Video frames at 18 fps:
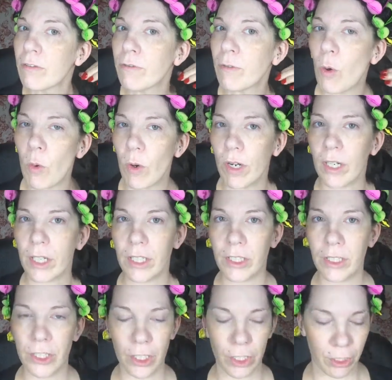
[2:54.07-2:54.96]
4
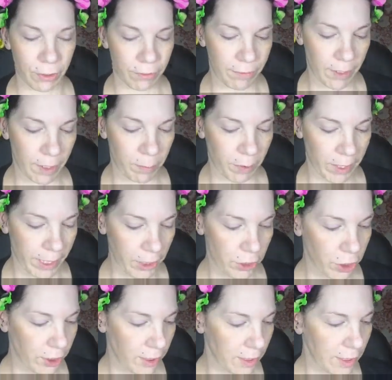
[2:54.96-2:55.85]
nerve
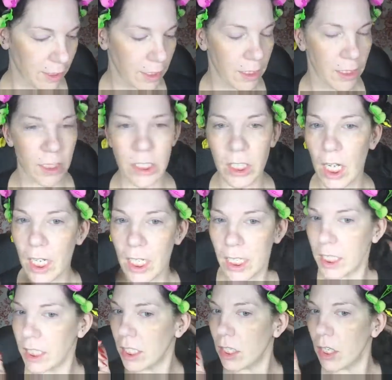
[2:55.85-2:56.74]
ablations
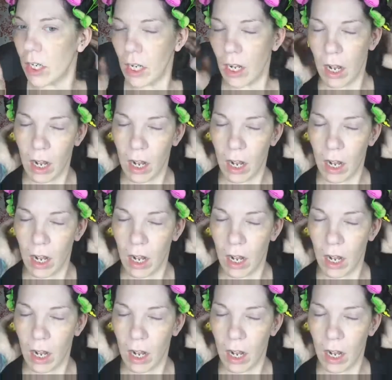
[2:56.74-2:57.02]
done